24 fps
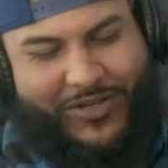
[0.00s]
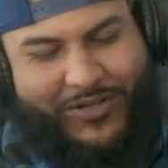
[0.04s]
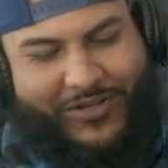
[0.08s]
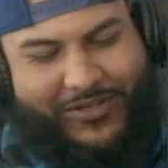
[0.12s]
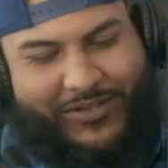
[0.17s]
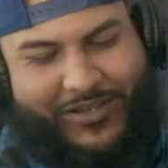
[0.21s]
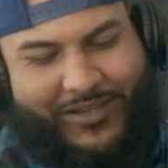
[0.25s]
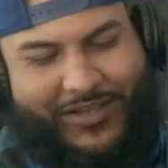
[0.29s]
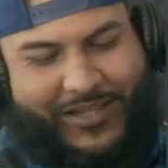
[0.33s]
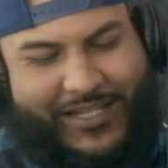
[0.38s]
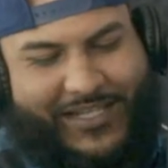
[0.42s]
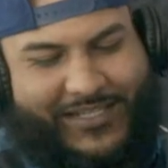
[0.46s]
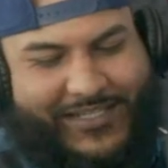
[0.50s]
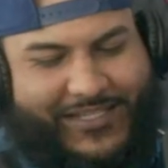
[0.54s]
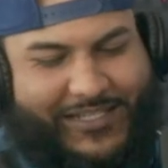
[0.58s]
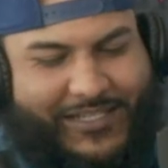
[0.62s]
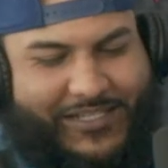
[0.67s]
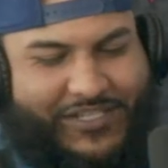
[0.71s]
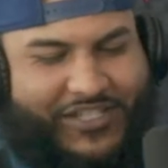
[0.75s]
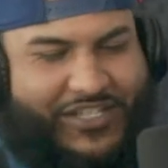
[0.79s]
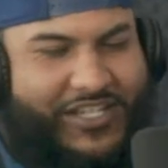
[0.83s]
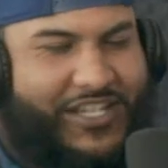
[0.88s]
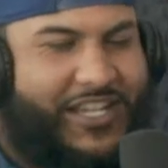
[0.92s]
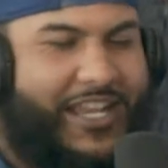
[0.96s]
bro,
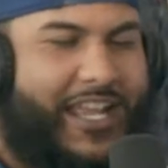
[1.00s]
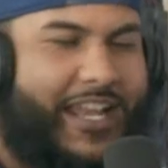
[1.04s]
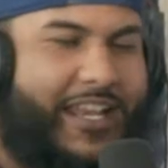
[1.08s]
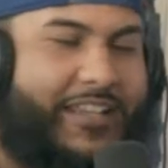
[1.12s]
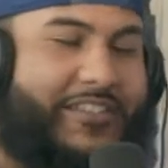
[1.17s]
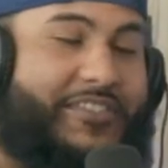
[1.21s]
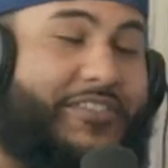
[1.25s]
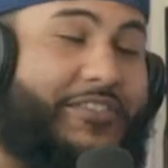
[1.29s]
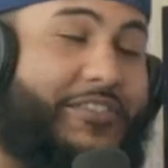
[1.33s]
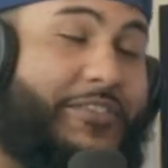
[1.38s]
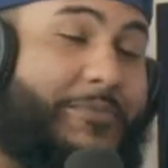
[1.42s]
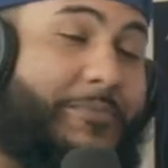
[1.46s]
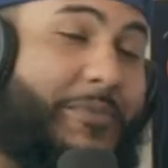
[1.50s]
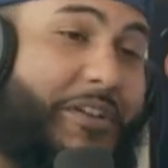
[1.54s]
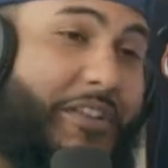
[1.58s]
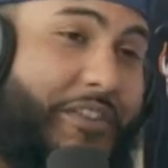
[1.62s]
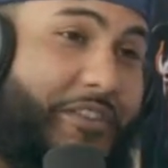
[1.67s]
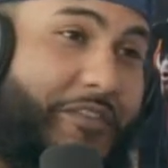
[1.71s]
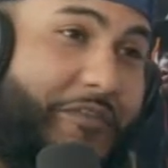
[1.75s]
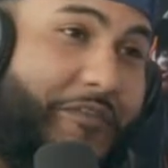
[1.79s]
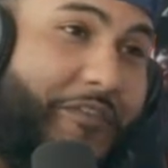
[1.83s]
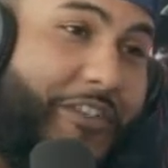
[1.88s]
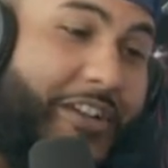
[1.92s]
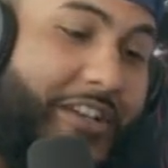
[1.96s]
listen, genetics are a
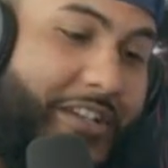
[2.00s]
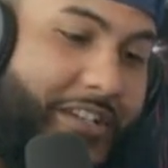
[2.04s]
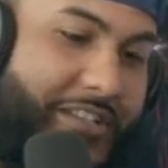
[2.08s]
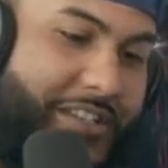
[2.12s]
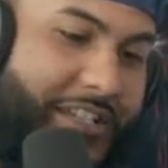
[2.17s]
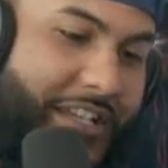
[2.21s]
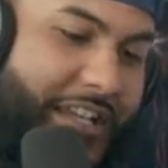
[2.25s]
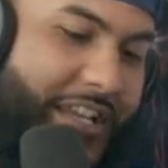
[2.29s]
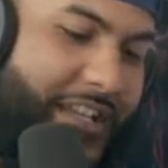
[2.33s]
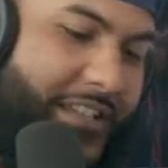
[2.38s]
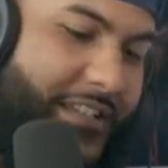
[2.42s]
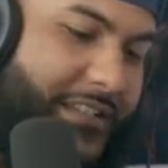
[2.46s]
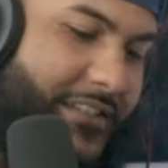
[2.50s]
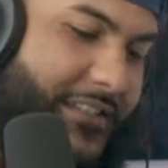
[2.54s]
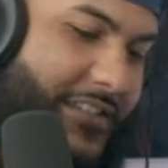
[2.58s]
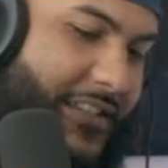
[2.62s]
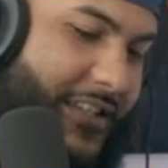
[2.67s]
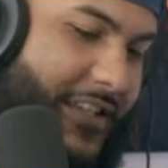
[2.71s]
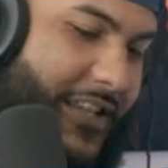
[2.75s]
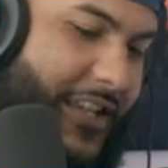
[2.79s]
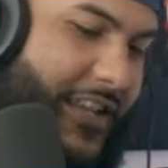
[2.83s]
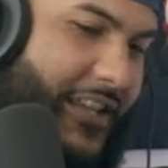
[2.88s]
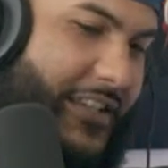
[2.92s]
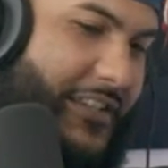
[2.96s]
motherfucker, John.
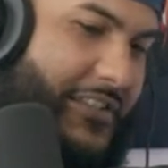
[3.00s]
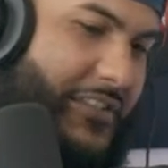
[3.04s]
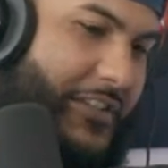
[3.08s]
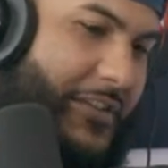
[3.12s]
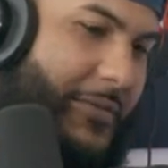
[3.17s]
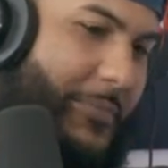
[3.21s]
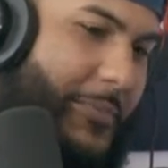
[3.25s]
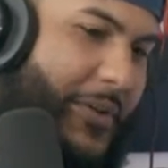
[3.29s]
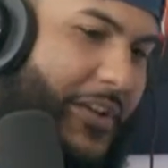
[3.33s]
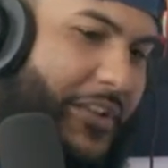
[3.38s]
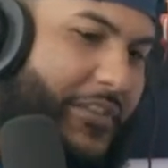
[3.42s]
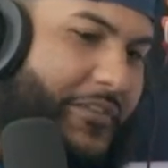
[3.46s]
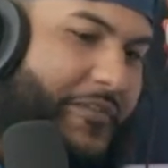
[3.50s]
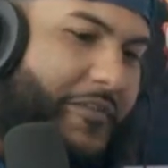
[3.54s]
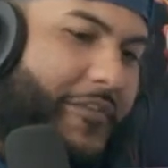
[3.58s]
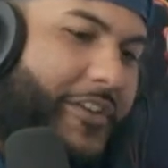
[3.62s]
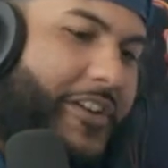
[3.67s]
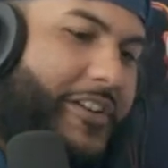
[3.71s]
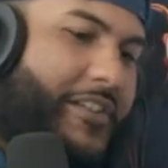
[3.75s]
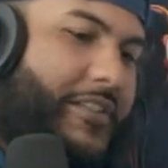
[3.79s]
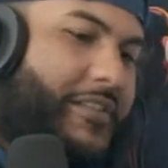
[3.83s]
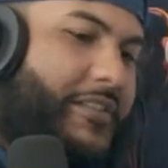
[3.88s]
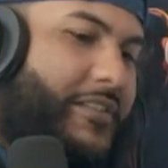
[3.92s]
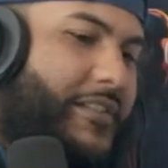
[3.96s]
Genetics are a
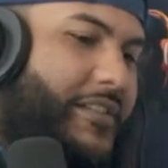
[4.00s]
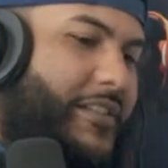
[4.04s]
motherfucker.